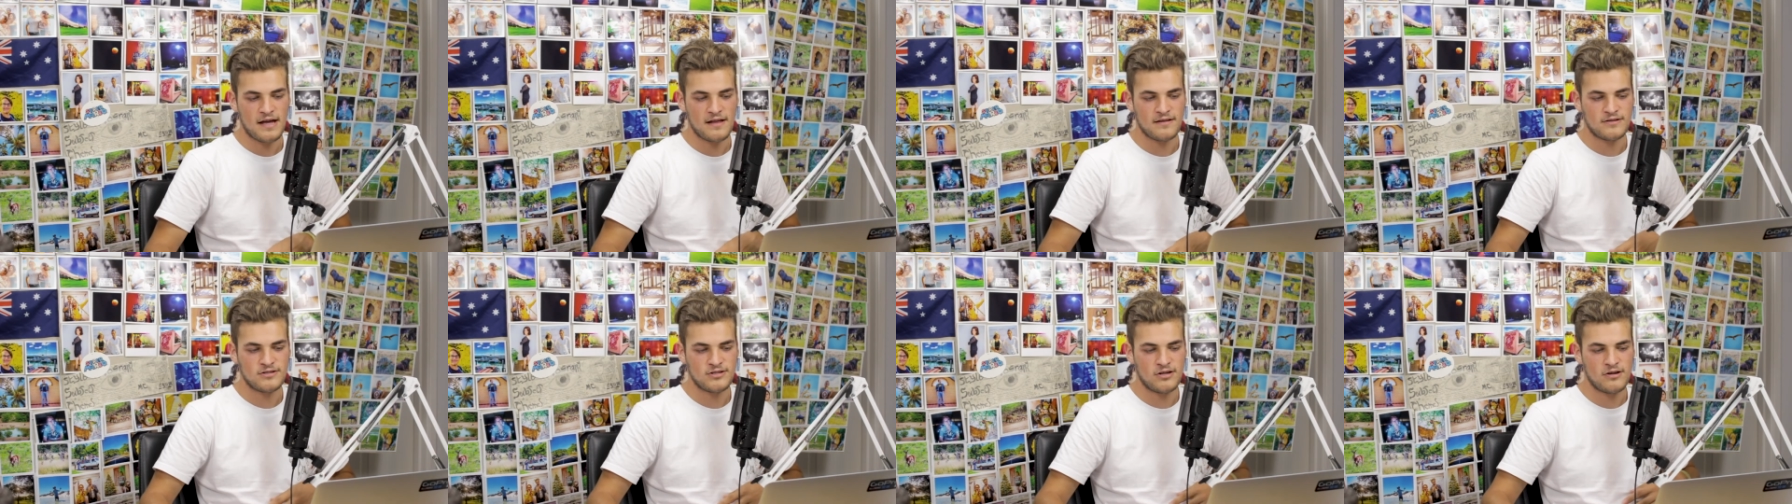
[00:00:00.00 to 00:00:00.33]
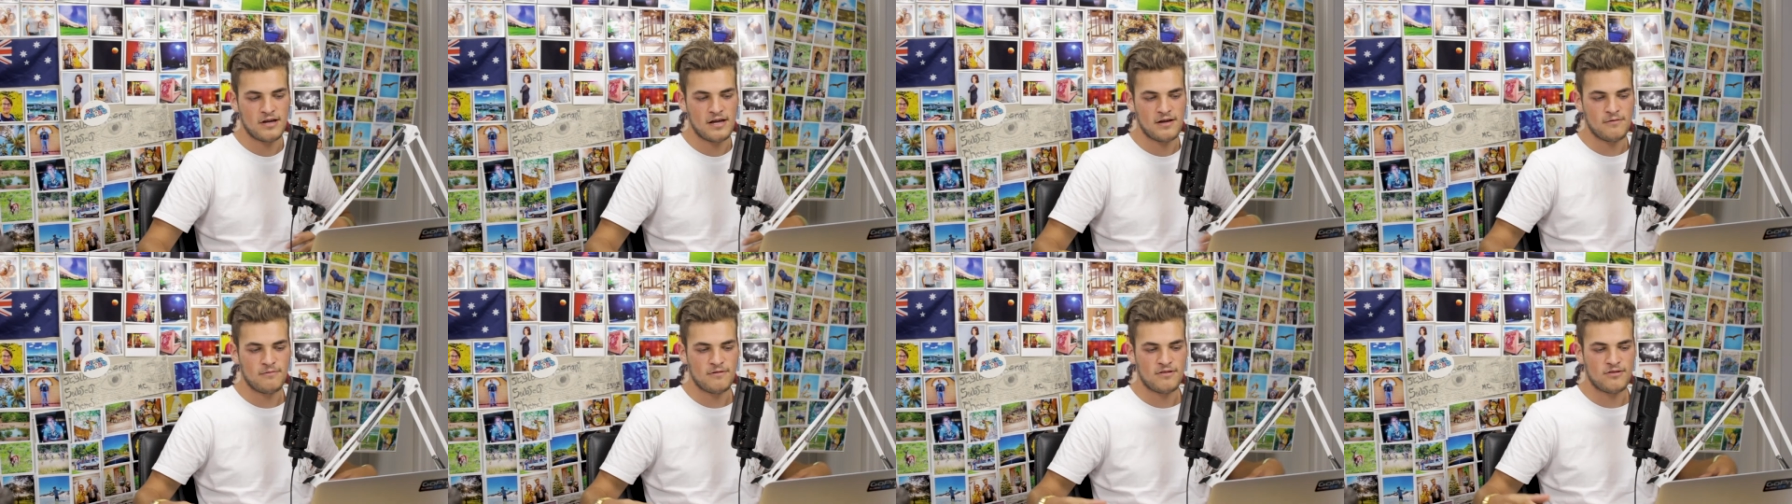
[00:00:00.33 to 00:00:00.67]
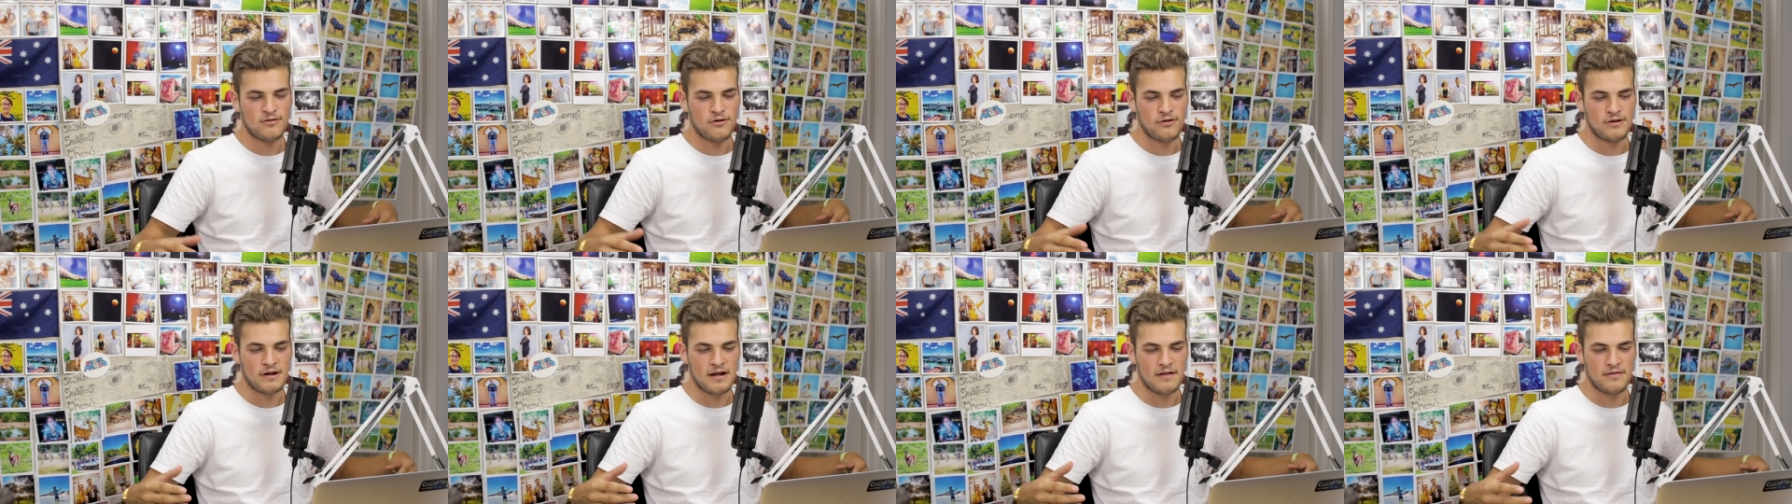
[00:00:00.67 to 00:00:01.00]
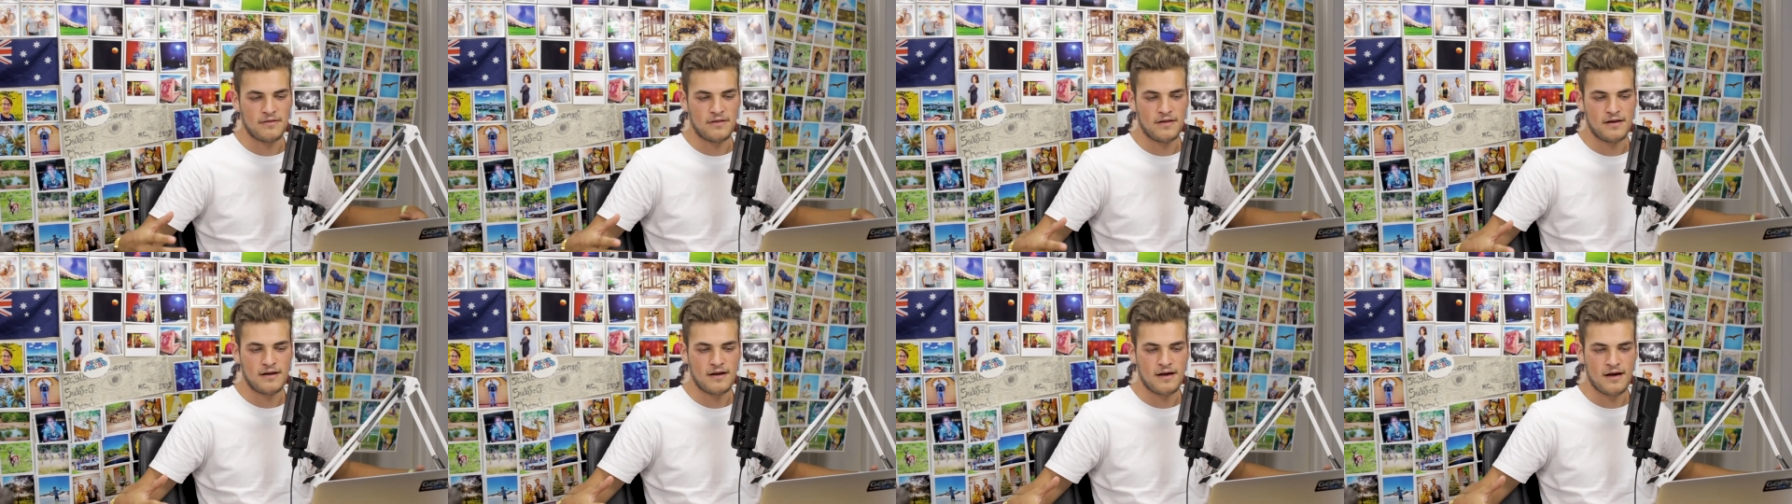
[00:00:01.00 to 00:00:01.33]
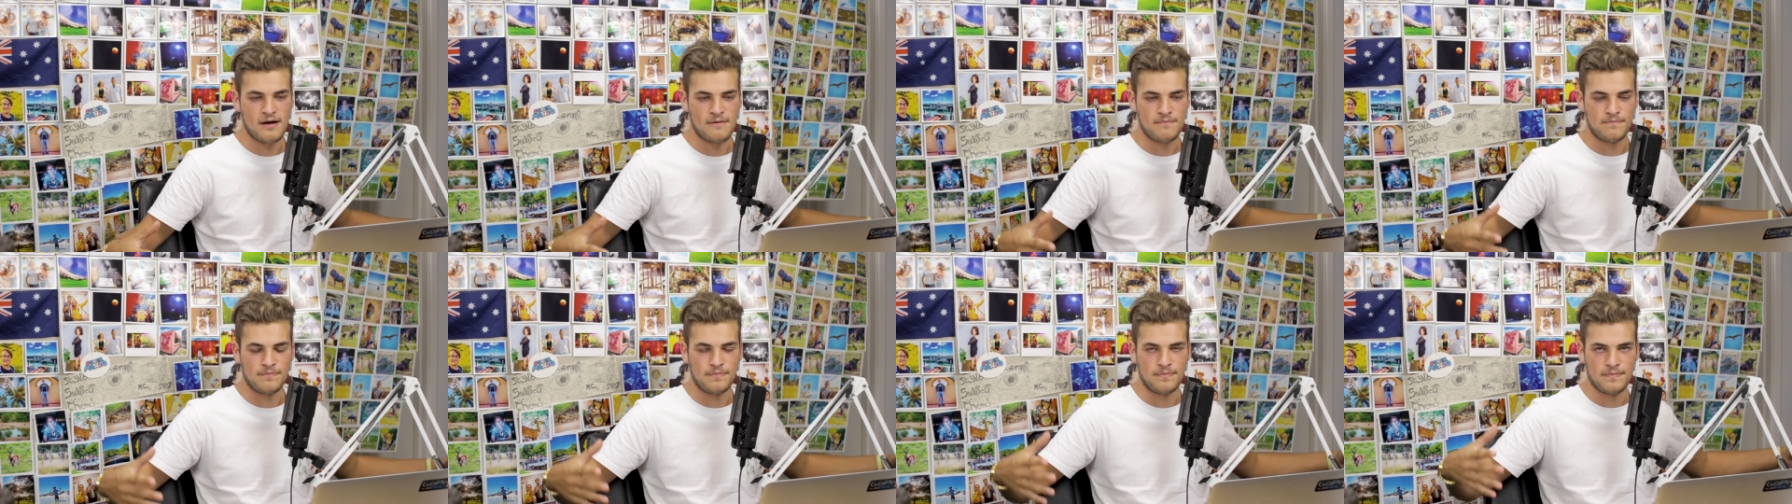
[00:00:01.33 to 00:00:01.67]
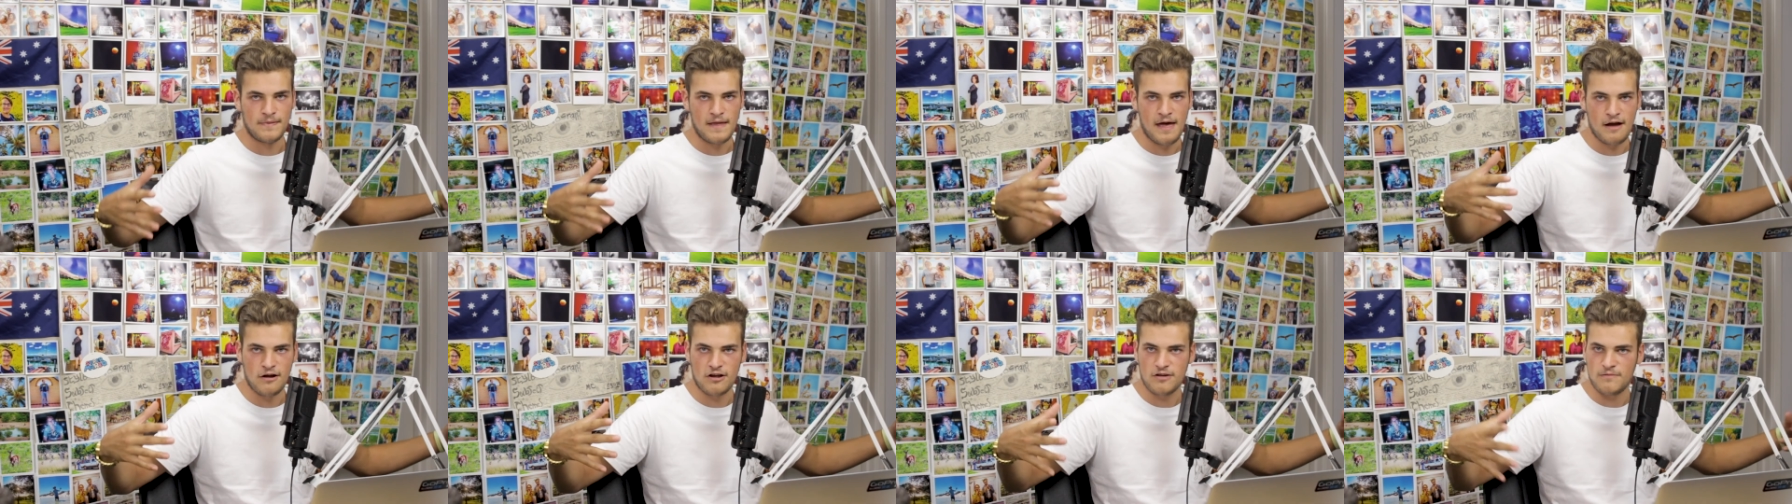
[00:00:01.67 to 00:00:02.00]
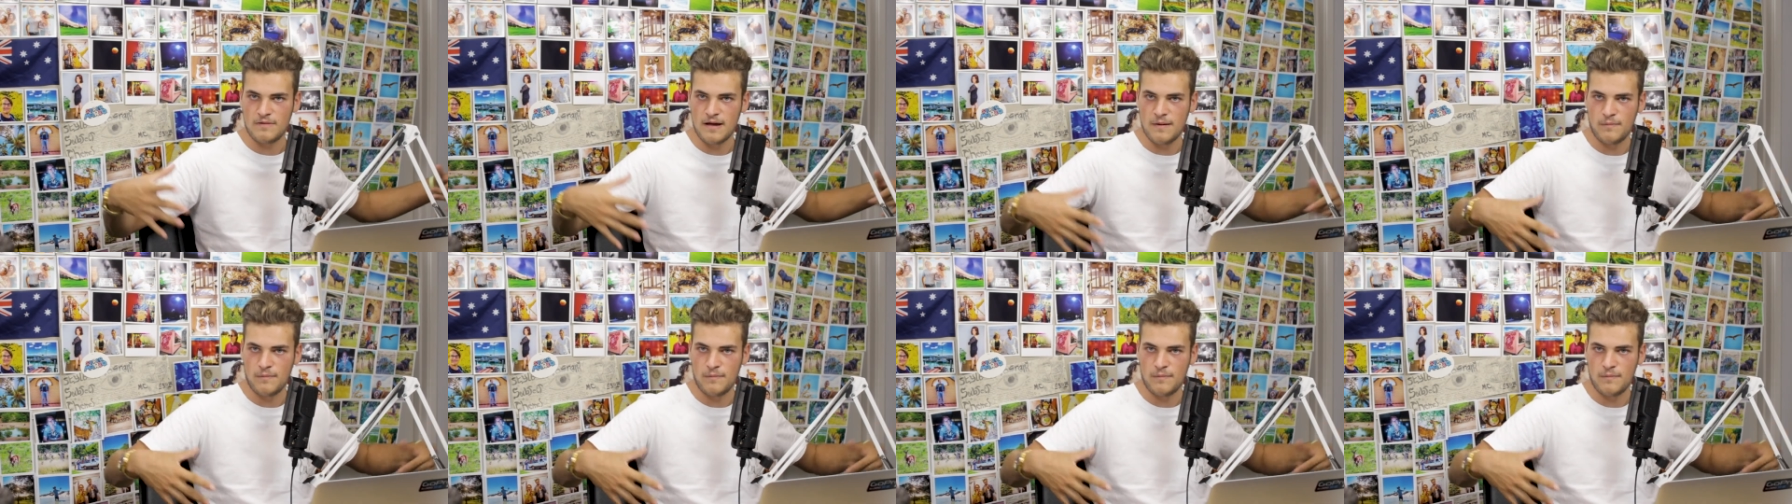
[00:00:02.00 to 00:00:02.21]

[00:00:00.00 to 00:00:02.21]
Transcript: Do you know he was doing it at the Aquaman